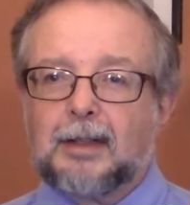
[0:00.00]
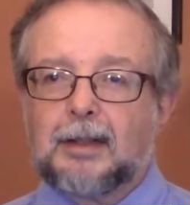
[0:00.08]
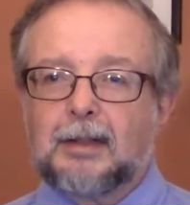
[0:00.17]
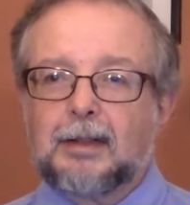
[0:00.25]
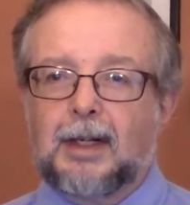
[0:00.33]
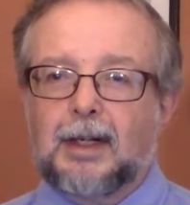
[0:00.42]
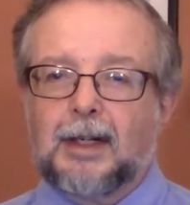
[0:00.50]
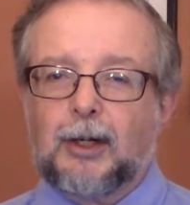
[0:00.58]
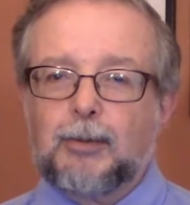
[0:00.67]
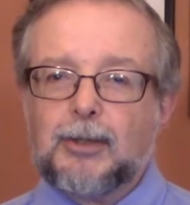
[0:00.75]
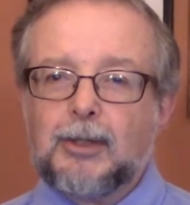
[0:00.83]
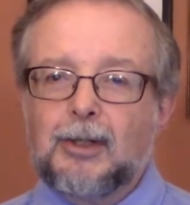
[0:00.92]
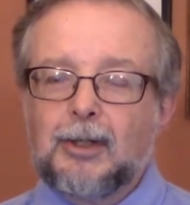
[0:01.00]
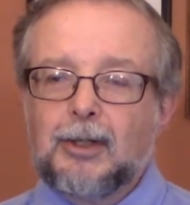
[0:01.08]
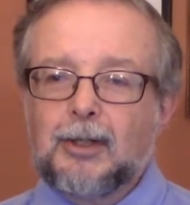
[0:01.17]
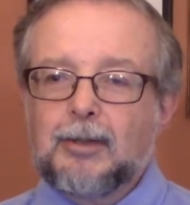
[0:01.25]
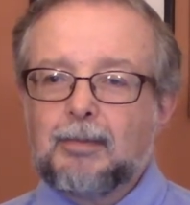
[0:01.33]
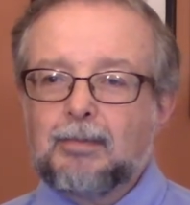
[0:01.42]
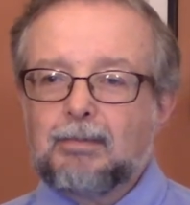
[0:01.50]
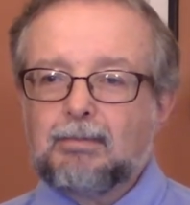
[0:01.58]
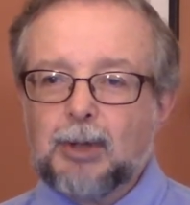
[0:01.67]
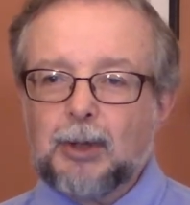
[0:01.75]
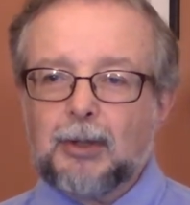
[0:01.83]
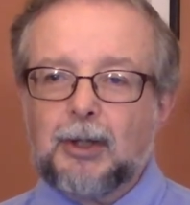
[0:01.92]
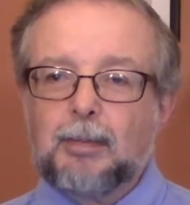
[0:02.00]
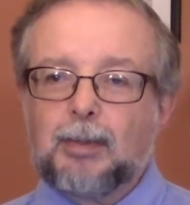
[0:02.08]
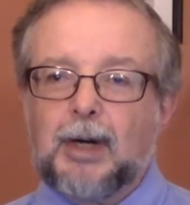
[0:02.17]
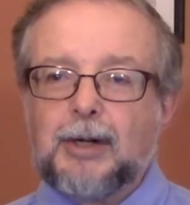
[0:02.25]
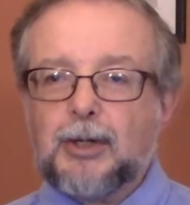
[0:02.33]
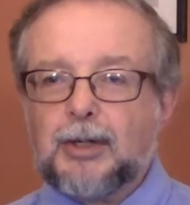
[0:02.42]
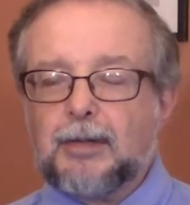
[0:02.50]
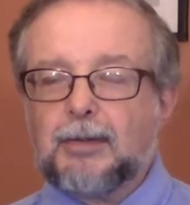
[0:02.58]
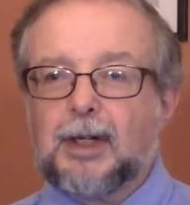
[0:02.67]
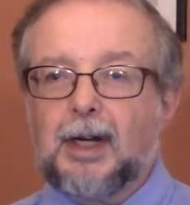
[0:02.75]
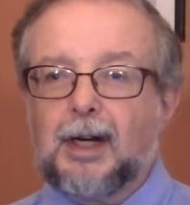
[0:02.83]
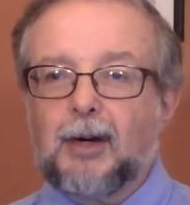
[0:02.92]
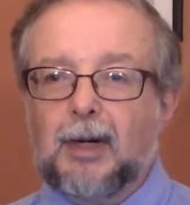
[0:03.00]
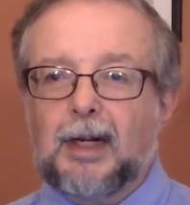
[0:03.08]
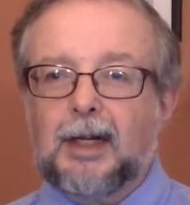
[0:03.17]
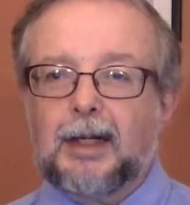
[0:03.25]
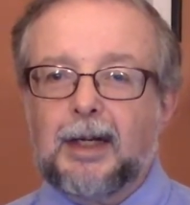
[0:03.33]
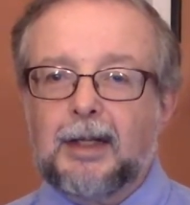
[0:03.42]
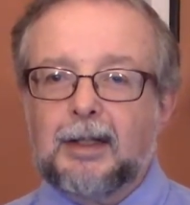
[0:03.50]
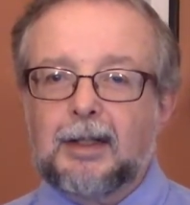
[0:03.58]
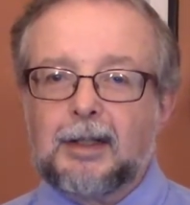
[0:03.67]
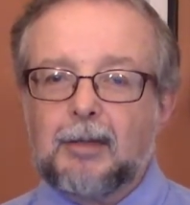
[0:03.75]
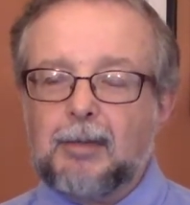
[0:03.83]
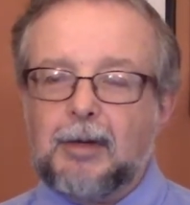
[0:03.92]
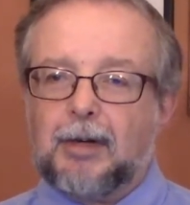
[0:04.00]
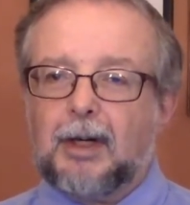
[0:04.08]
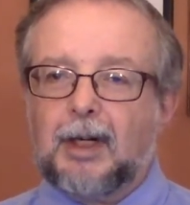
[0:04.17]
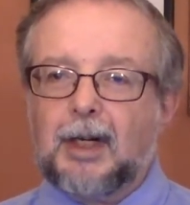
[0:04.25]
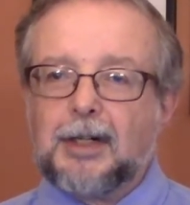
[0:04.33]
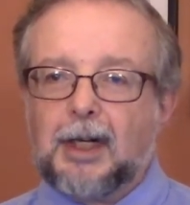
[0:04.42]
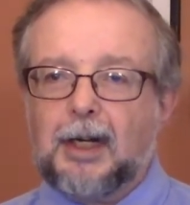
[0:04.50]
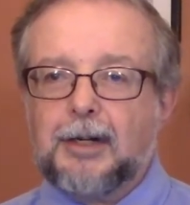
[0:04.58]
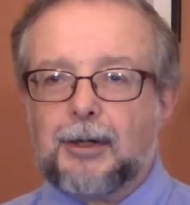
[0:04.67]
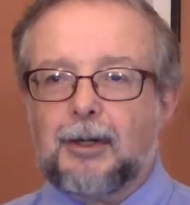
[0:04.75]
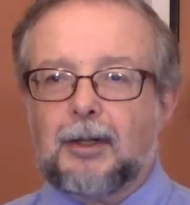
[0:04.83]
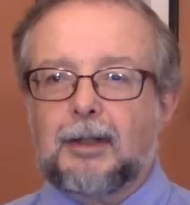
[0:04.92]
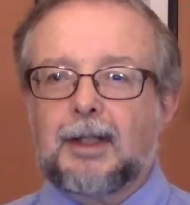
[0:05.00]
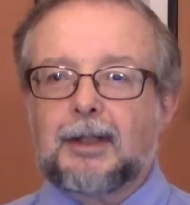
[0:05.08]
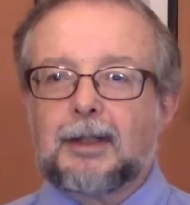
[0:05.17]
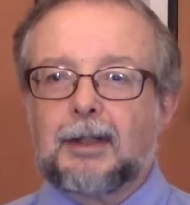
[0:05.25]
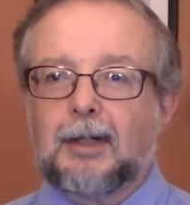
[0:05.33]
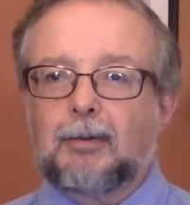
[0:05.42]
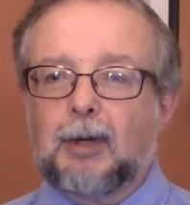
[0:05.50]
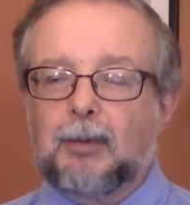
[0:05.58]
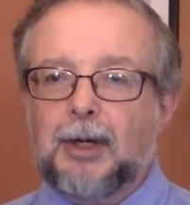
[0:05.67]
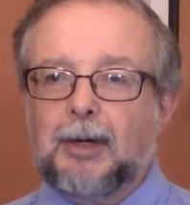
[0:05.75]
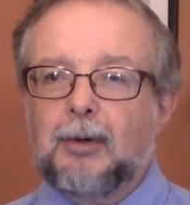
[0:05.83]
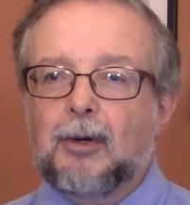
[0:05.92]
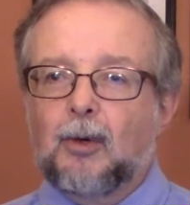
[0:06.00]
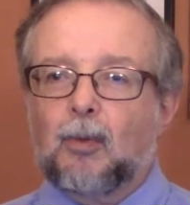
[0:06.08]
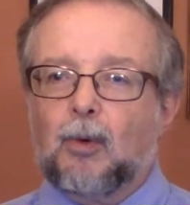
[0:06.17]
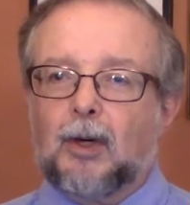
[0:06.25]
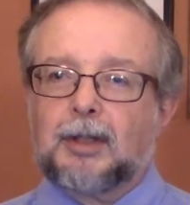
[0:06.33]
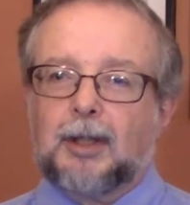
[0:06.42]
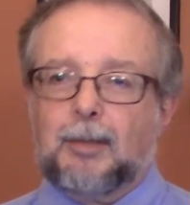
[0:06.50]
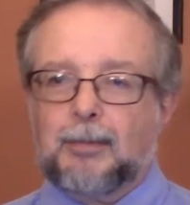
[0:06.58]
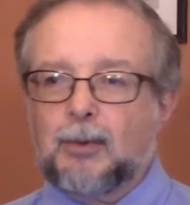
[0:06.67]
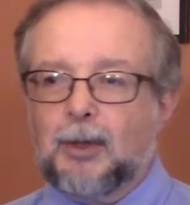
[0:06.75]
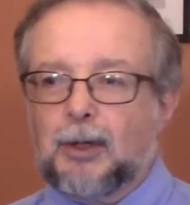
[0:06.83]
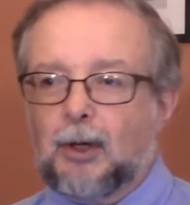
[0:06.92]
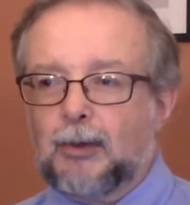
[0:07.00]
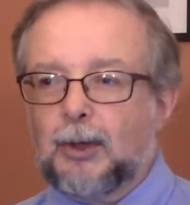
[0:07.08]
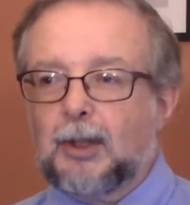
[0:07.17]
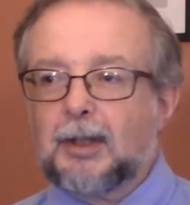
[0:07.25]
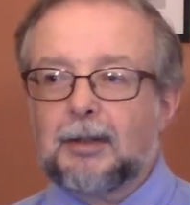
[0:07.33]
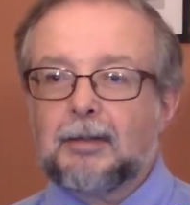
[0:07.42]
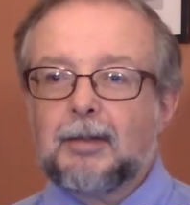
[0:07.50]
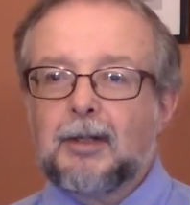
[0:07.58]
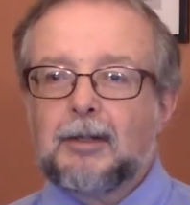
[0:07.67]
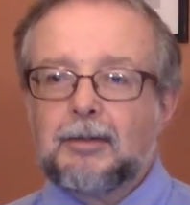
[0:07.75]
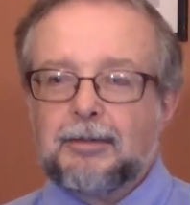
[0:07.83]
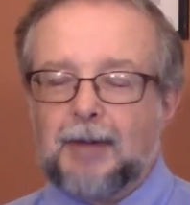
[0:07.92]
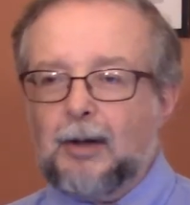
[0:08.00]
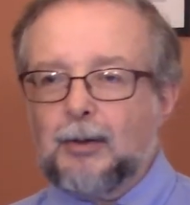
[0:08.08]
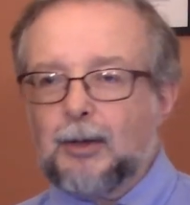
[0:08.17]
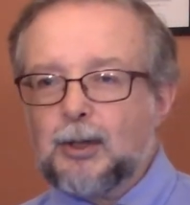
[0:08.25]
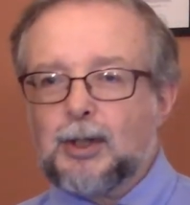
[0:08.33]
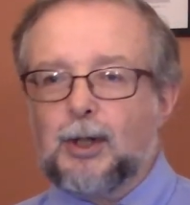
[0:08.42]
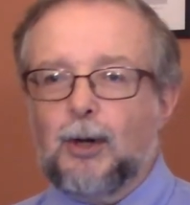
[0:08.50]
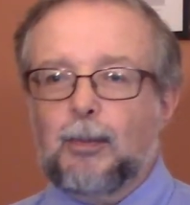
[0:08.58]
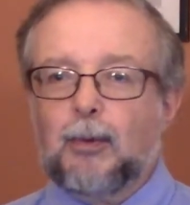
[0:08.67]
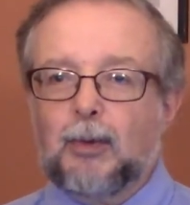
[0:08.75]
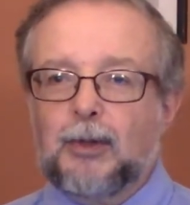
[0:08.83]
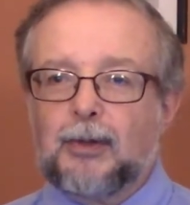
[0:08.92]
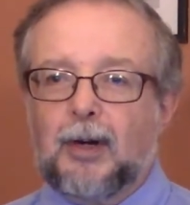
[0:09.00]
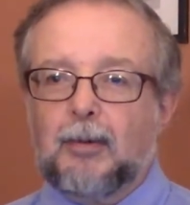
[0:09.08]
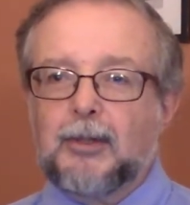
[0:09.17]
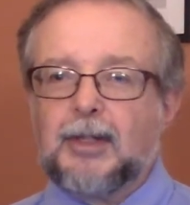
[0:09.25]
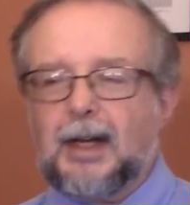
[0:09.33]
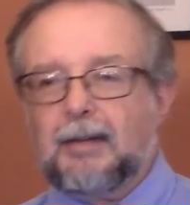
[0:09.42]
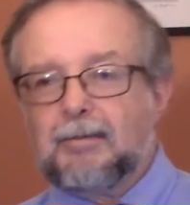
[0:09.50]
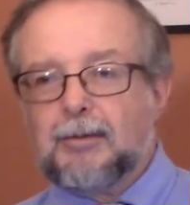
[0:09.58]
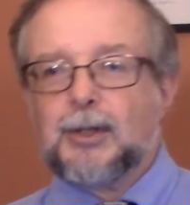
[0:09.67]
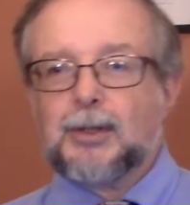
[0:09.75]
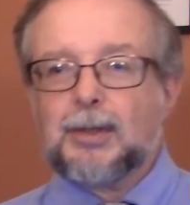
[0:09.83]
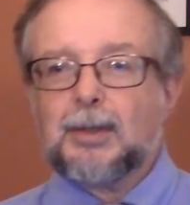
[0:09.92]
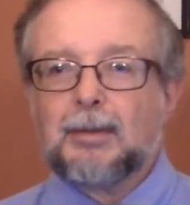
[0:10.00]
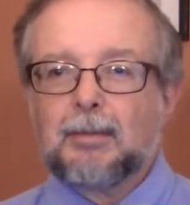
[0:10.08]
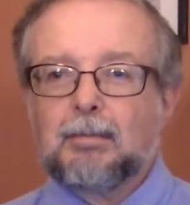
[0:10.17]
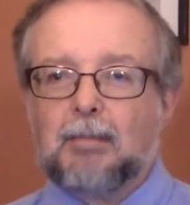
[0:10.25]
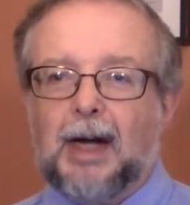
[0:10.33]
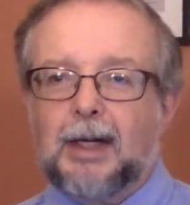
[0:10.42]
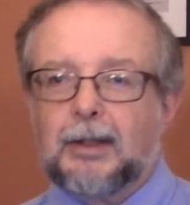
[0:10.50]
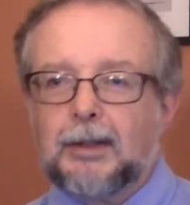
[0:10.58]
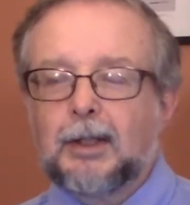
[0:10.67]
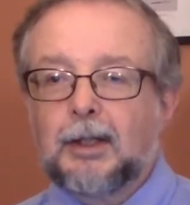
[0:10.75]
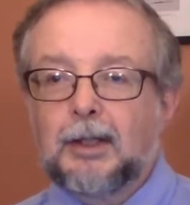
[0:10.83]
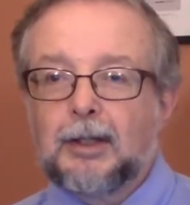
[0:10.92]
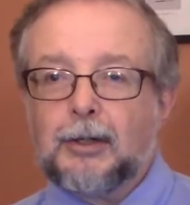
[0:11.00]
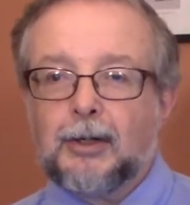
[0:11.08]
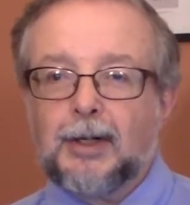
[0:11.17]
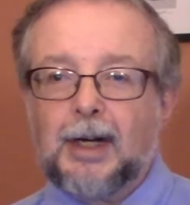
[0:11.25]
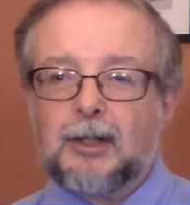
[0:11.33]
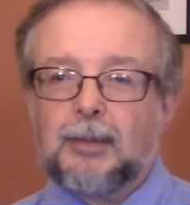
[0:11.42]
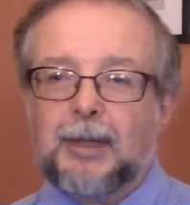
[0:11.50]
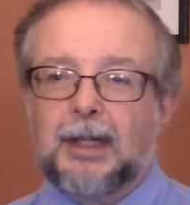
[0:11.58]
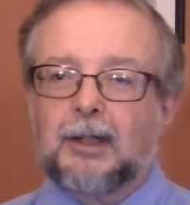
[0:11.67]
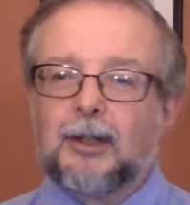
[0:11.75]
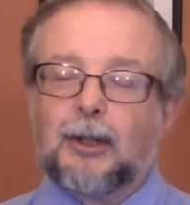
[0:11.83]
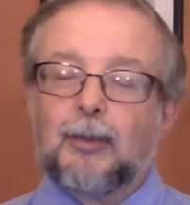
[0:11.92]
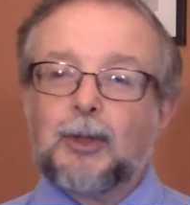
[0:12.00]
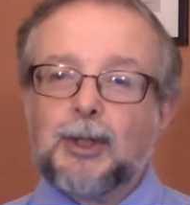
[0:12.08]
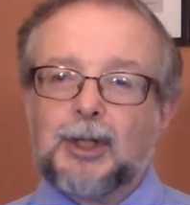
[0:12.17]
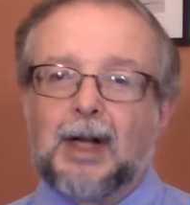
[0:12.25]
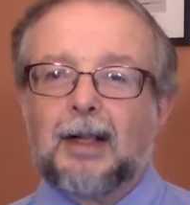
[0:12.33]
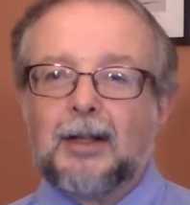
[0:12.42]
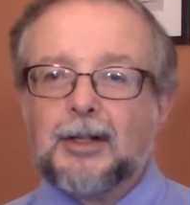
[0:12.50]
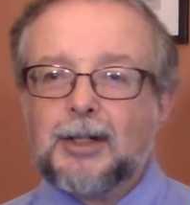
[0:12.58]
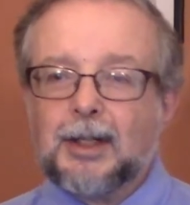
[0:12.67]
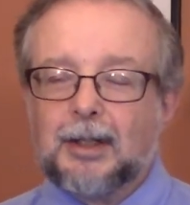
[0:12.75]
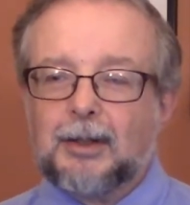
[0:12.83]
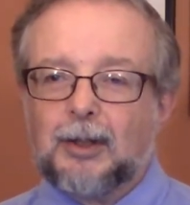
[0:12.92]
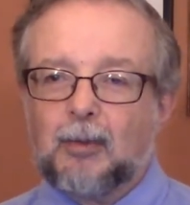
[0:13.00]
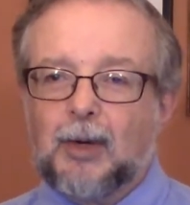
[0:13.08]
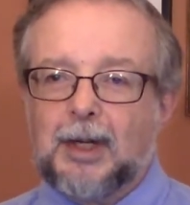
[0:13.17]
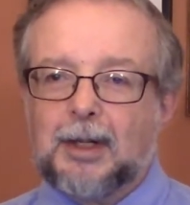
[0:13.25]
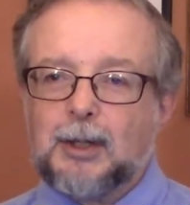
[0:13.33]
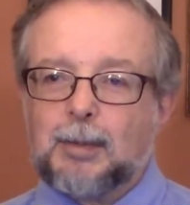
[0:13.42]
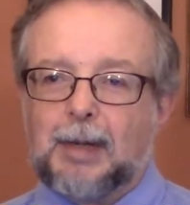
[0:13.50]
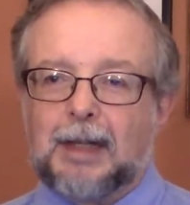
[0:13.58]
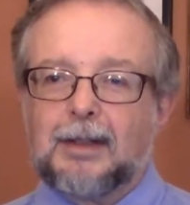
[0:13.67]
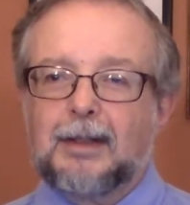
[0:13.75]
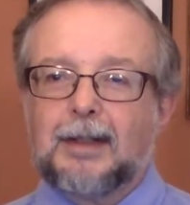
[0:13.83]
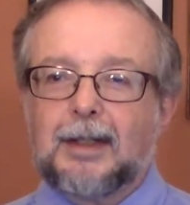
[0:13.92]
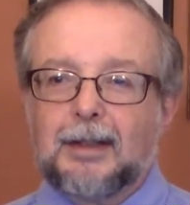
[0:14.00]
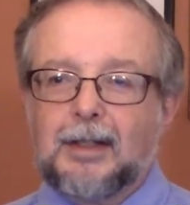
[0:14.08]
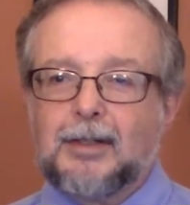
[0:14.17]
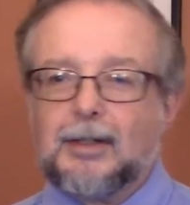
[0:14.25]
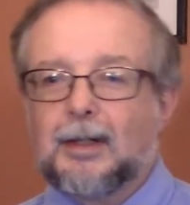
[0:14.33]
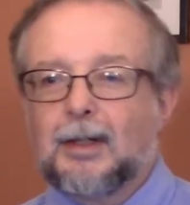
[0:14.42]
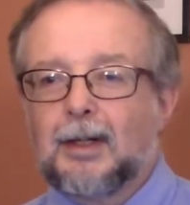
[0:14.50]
It helps put the pressures of the day away, and it can be very educational. Like when we walked up to an overlook and found the slope that we thought was just mild, turned out to be a little more challenging than we'd expected, at least